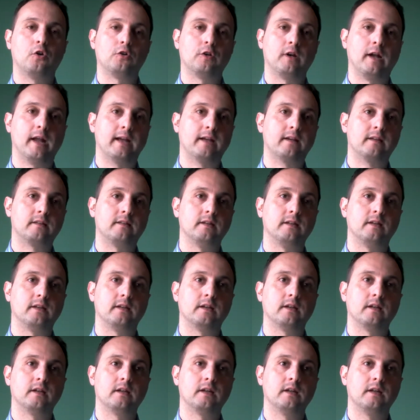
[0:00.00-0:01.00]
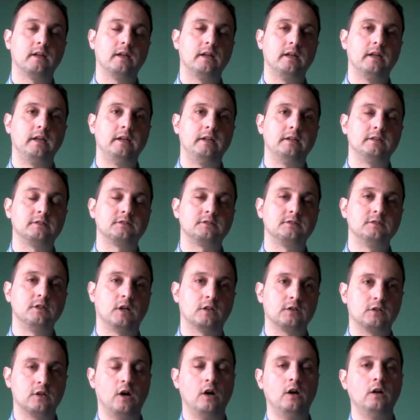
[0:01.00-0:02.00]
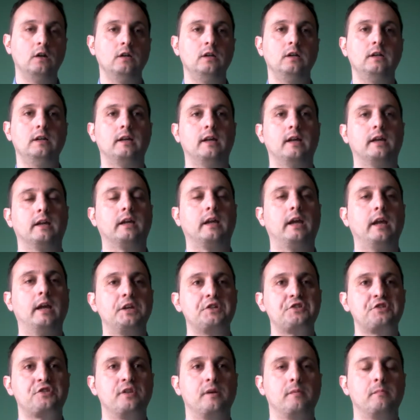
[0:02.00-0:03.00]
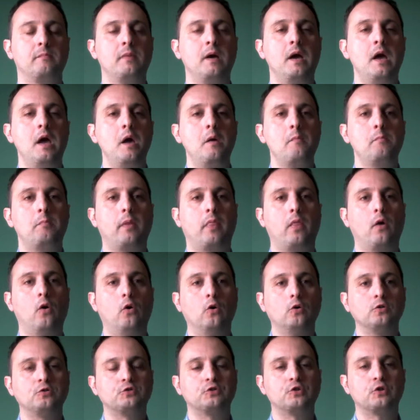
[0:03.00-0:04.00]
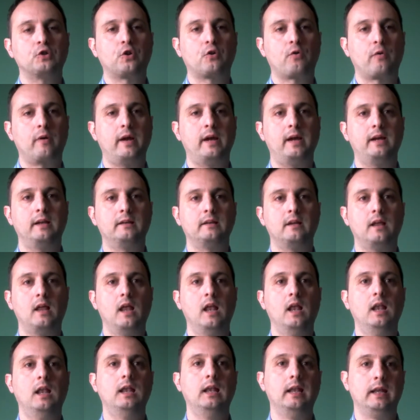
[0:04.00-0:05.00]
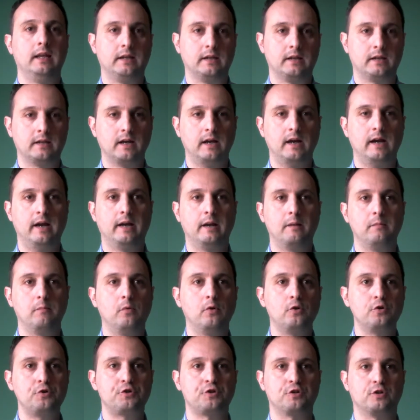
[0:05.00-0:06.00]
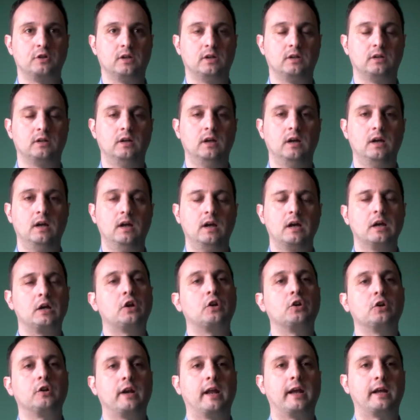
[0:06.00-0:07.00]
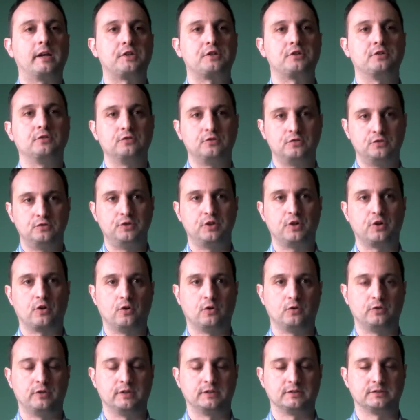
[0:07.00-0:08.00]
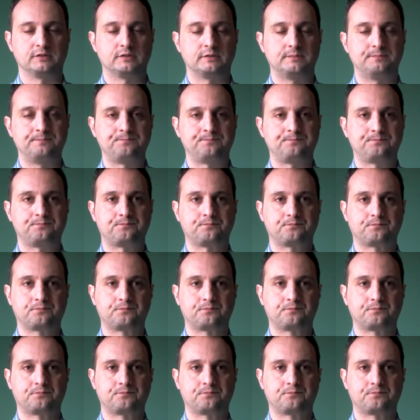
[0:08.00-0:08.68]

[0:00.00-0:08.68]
Connecting is not only engage them, but also create a link, an emotional connection to your audience.